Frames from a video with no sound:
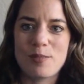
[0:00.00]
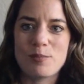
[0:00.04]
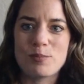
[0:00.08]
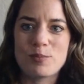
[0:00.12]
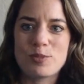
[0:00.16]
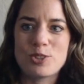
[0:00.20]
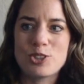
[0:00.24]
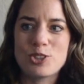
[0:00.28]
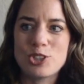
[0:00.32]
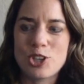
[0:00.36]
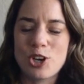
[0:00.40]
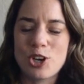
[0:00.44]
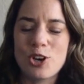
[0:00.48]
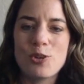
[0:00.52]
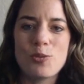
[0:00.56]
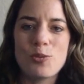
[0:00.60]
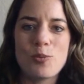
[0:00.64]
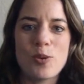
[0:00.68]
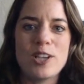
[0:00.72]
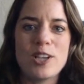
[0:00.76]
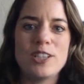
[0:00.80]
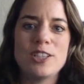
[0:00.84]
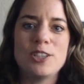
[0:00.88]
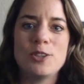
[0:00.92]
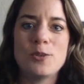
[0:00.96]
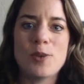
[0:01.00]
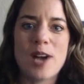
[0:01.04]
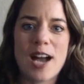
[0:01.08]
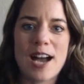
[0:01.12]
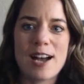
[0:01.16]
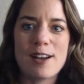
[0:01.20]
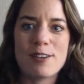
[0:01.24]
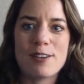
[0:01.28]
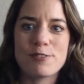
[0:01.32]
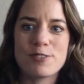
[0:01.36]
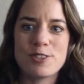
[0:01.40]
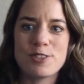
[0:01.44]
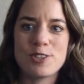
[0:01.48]
show what you
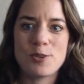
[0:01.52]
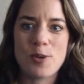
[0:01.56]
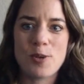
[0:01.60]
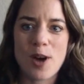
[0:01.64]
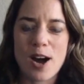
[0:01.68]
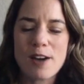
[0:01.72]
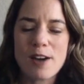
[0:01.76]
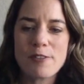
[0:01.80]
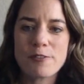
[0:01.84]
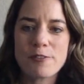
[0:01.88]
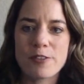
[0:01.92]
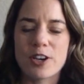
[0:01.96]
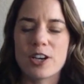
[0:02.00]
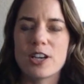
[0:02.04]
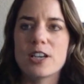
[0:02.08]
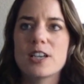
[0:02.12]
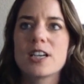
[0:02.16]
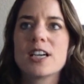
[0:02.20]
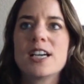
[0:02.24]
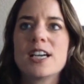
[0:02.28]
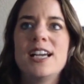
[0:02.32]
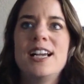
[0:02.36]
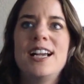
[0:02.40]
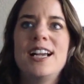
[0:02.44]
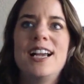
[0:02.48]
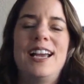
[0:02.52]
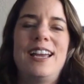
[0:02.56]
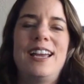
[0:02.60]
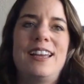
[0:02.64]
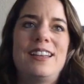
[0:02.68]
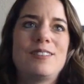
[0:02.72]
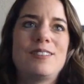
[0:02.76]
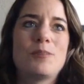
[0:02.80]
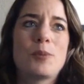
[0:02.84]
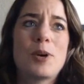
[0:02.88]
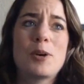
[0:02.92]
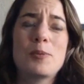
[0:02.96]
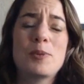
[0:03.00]
have to offer.
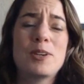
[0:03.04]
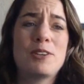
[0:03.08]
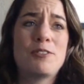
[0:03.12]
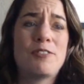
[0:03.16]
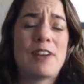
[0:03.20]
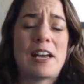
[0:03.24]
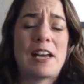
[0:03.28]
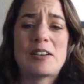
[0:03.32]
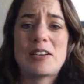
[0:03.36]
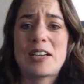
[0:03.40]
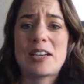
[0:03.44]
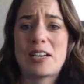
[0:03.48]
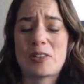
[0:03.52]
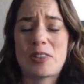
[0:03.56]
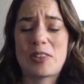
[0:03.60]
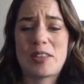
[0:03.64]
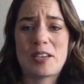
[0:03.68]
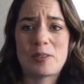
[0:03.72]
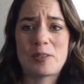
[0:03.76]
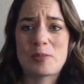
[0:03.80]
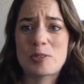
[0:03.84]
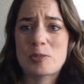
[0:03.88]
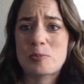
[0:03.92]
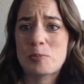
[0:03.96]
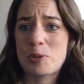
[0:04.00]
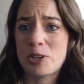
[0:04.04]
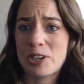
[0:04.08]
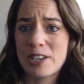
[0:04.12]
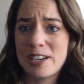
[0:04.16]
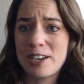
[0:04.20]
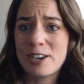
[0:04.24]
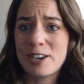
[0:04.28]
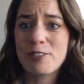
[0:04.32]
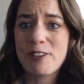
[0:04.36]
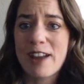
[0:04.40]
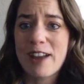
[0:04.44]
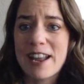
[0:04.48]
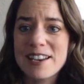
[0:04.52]
And what we found out there was pretty
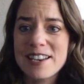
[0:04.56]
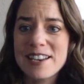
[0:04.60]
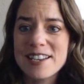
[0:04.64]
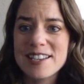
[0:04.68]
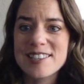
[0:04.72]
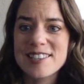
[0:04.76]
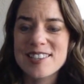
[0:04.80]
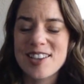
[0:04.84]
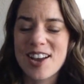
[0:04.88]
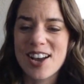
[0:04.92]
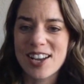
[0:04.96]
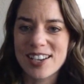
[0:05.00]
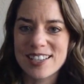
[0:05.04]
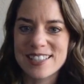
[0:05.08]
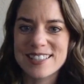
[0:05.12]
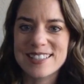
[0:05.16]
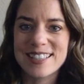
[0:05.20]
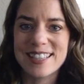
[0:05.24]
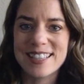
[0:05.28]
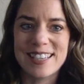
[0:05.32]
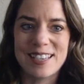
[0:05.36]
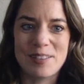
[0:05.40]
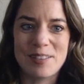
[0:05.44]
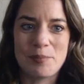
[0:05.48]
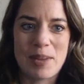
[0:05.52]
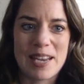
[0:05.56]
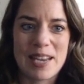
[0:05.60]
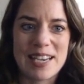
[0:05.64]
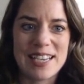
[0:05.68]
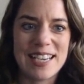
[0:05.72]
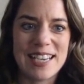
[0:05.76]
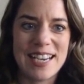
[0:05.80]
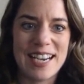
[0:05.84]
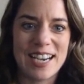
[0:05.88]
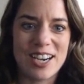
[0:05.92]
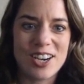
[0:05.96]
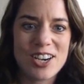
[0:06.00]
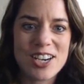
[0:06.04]
horrendous, honestly, in many
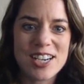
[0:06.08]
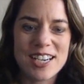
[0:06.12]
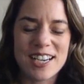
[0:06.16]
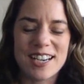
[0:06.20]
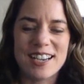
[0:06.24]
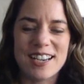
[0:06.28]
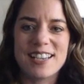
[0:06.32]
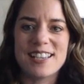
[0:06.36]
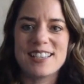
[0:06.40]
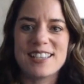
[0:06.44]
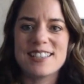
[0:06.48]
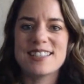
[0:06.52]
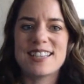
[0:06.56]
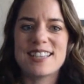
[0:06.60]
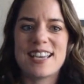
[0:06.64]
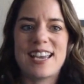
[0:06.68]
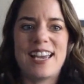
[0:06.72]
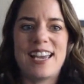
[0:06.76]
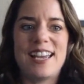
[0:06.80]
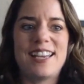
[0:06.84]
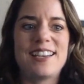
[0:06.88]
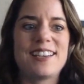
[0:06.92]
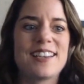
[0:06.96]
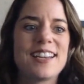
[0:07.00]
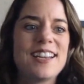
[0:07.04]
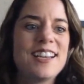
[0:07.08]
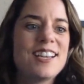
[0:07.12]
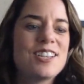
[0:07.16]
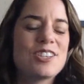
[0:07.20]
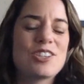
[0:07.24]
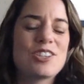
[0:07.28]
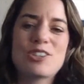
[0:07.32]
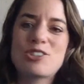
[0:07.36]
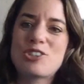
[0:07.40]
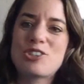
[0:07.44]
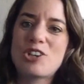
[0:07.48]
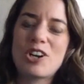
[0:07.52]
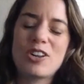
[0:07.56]
areas. And to
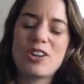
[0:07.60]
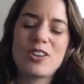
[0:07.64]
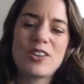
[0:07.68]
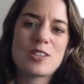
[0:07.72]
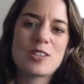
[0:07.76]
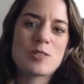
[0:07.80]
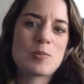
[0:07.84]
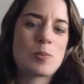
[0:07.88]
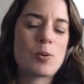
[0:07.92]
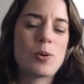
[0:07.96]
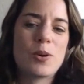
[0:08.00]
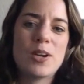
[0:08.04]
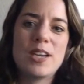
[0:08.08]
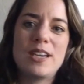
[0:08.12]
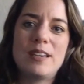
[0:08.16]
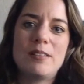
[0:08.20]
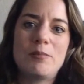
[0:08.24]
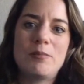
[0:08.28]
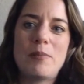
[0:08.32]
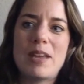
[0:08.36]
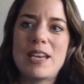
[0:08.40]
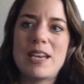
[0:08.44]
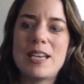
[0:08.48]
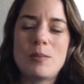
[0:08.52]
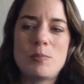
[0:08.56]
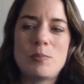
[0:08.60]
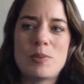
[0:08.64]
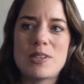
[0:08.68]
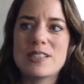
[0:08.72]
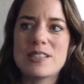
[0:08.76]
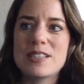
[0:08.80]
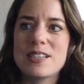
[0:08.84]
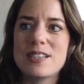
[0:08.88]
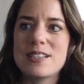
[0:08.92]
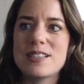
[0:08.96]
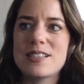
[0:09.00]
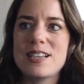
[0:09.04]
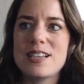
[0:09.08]
Charlotte's point, many
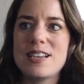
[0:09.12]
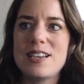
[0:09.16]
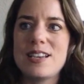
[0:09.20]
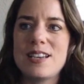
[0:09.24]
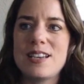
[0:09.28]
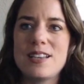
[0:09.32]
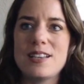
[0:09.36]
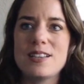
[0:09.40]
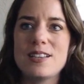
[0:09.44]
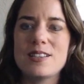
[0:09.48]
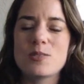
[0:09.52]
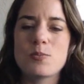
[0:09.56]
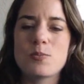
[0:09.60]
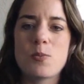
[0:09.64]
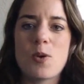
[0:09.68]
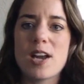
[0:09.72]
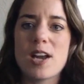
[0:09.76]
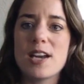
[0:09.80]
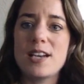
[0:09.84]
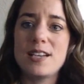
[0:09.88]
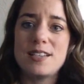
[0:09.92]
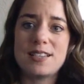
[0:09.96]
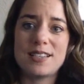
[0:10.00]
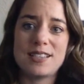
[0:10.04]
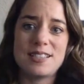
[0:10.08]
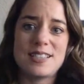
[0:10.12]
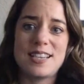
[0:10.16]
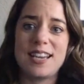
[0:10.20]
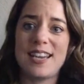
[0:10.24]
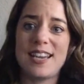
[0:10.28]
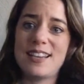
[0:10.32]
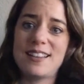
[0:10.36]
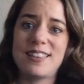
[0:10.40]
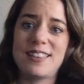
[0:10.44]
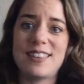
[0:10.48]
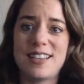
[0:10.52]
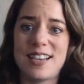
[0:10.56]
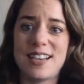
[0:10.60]
businesses wanted to
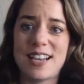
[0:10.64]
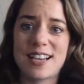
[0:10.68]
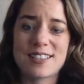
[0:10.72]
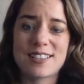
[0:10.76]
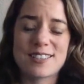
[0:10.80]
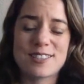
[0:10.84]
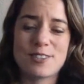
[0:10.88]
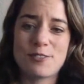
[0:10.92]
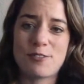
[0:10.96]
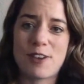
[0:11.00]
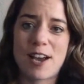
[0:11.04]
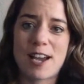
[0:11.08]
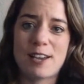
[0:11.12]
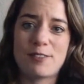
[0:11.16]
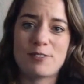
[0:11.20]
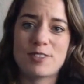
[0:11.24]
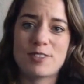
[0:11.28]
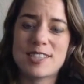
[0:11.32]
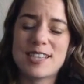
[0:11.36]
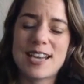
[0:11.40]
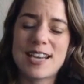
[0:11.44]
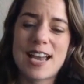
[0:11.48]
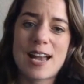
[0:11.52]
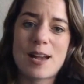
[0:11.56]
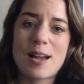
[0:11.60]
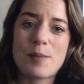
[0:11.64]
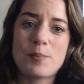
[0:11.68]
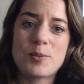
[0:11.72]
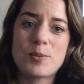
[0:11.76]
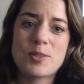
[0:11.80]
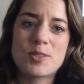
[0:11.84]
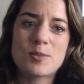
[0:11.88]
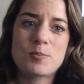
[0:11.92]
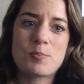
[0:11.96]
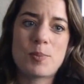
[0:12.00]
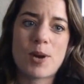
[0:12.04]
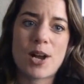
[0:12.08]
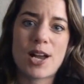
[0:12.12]
take the next 5 steps,
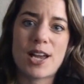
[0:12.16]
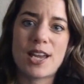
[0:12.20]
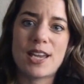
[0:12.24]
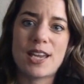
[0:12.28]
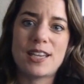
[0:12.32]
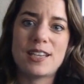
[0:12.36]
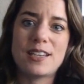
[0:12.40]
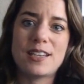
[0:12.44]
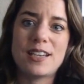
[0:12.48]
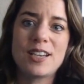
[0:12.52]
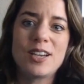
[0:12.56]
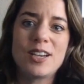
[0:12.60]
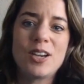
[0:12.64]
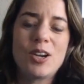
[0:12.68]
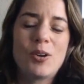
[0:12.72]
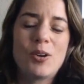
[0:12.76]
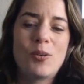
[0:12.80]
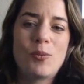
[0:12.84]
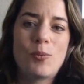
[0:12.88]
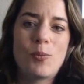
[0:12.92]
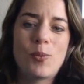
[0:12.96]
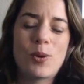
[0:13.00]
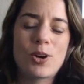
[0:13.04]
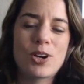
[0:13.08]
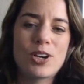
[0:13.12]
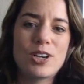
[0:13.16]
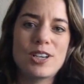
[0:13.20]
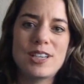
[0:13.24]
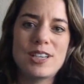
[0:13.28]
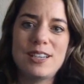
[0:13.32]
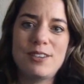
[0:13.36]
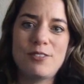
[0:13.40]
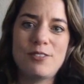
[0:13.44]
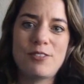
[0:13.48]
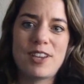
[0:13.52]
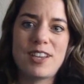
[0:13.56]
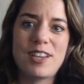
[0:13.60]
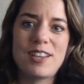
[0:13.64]
but weren't
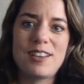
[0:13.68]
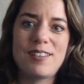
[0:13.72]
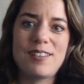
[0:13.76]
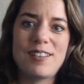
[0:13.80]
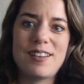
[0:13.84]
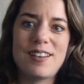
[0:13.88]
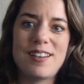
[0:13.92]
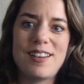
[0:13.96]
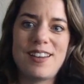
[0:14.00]
even